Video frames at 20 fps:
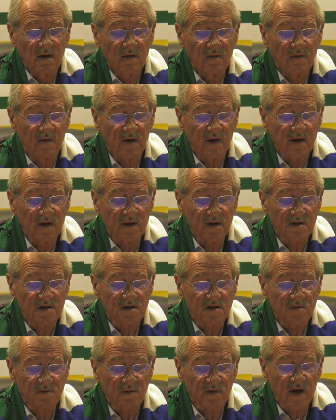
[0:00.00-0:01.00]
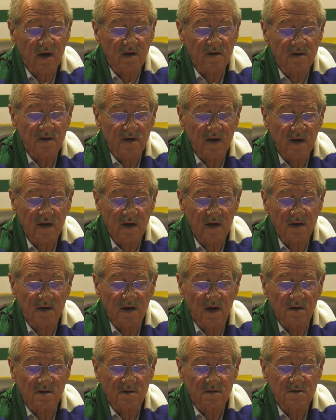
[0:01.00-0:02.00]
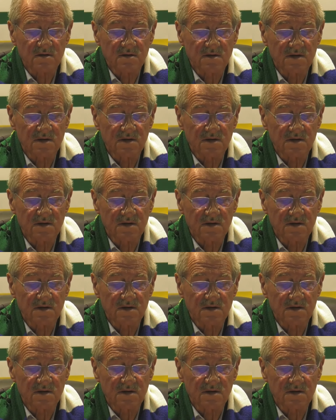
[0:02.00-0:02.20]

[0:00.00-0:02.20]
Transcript: There is, without any doubt,